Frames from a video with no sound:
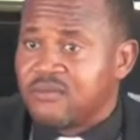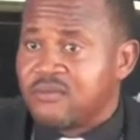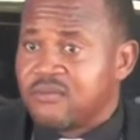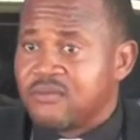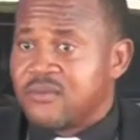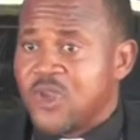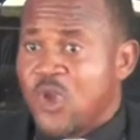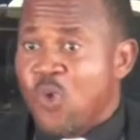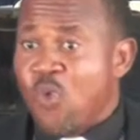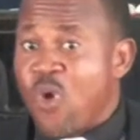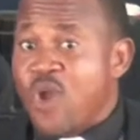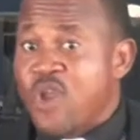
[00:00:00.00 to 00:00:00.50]

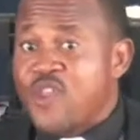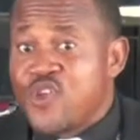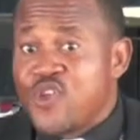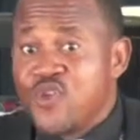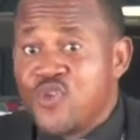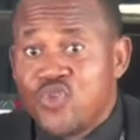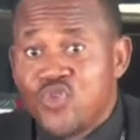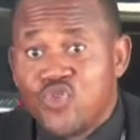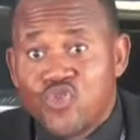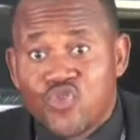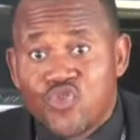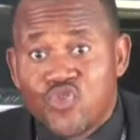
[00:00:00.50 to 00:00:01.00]
What you
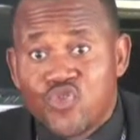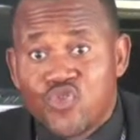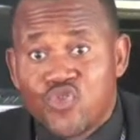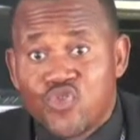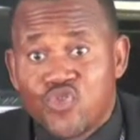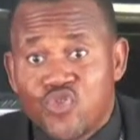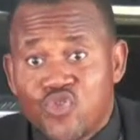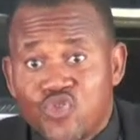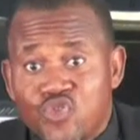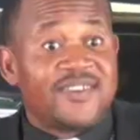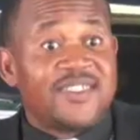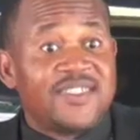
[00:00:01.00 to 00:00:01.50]
do today is
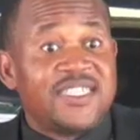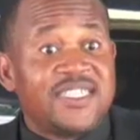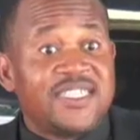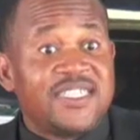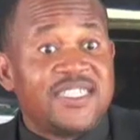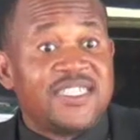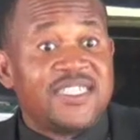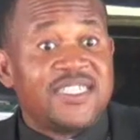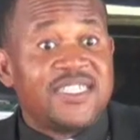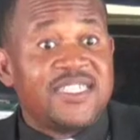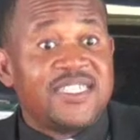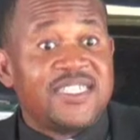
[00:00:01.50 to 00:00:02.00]
a seed for
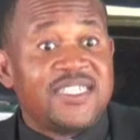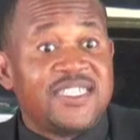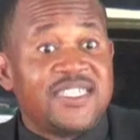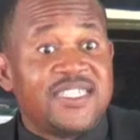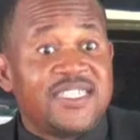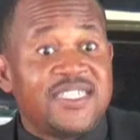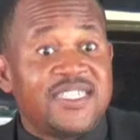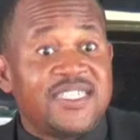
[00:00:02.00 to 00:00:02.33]
tomorrow.